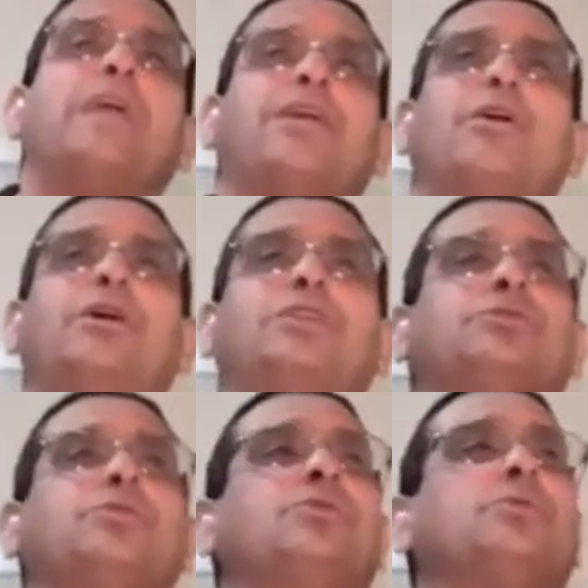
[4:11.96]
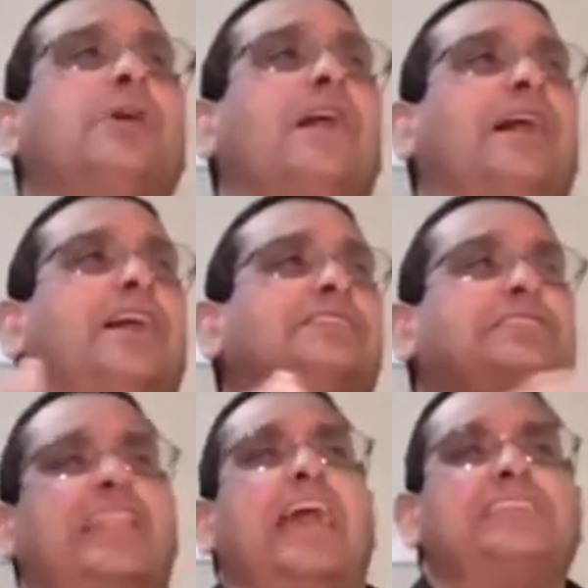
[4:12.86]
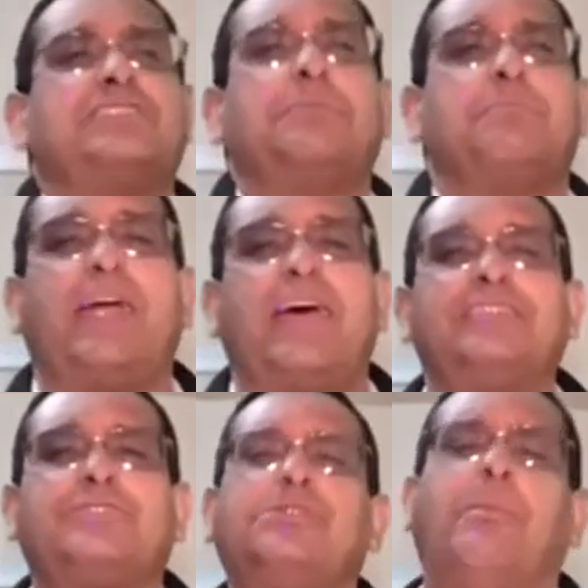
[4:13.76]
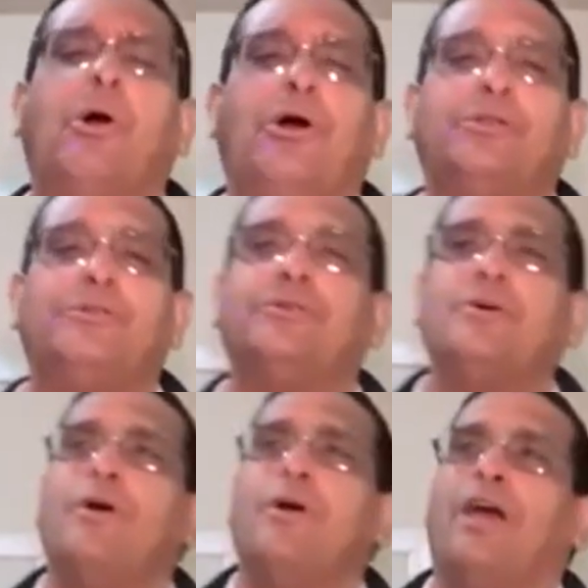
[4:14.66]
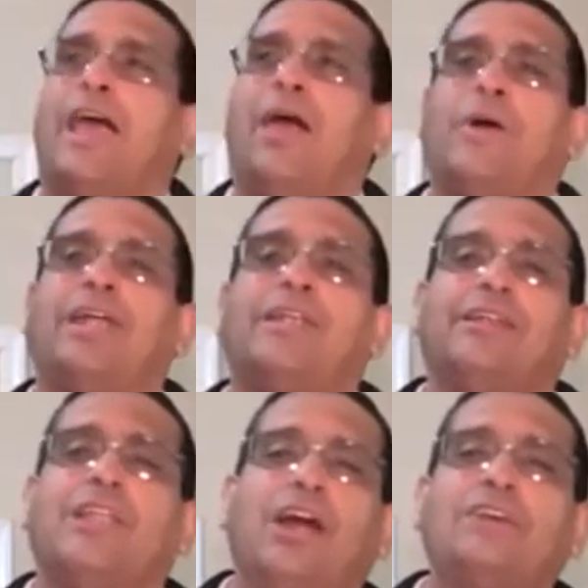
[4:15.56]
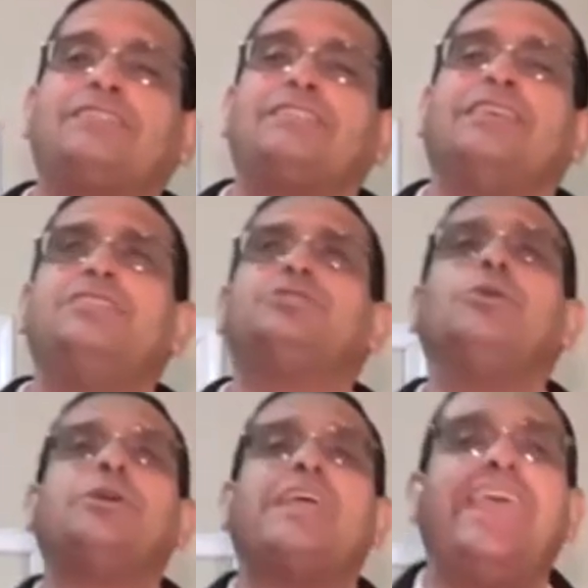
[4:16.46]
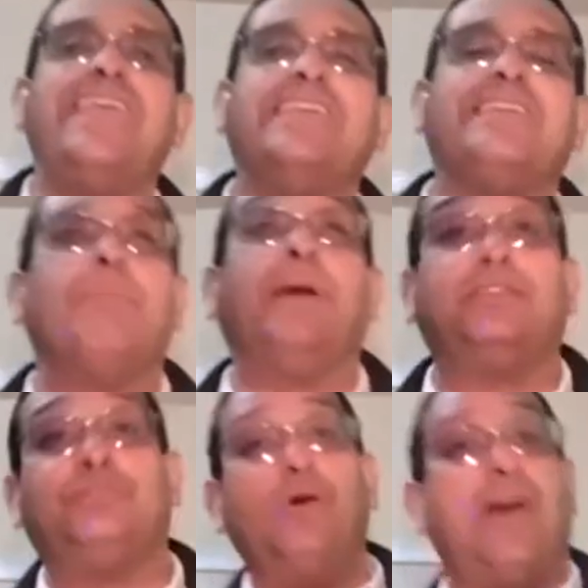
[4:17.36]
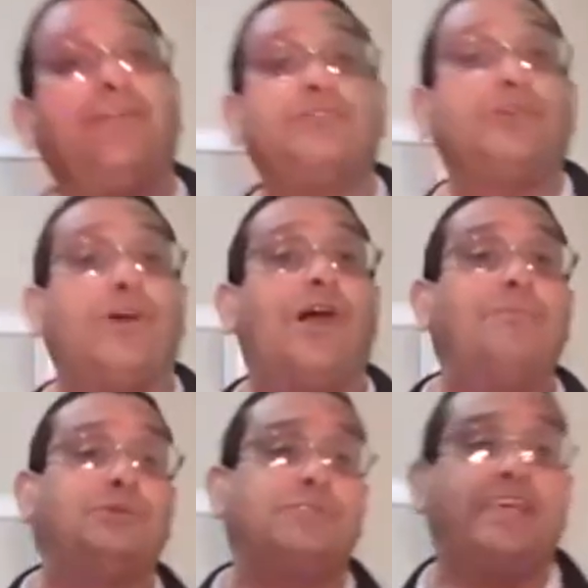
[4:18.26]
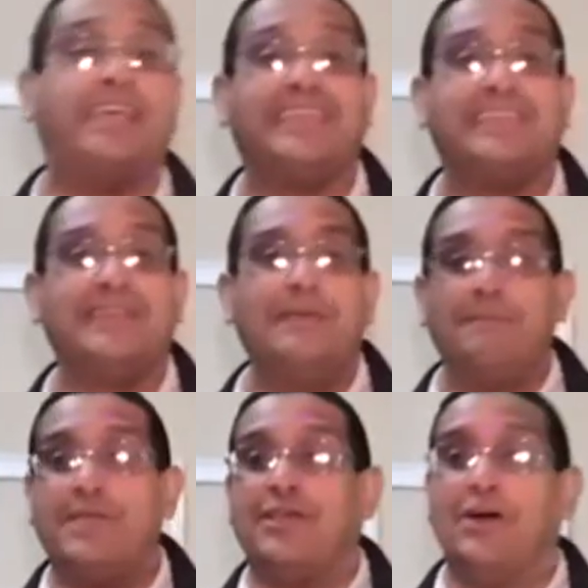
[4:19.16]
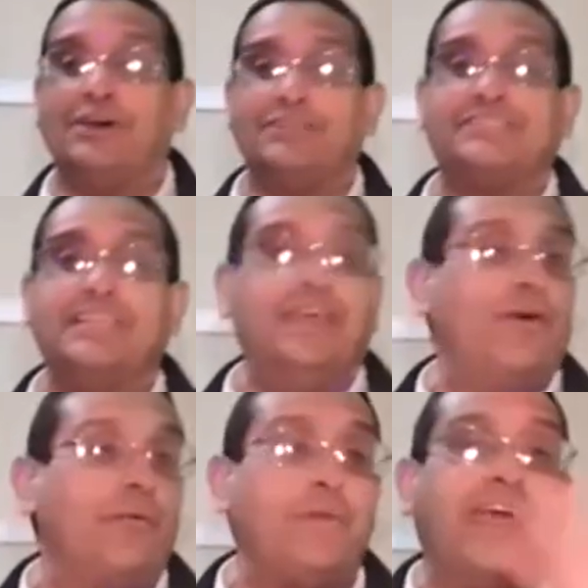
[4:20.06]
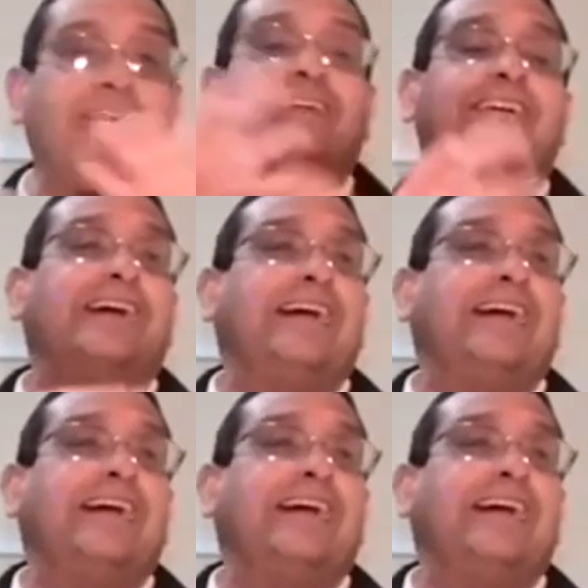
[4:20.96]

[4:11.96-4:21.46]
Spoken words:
We are going to slash the price to the bone. Our loss is your gain, but you have to come today because we are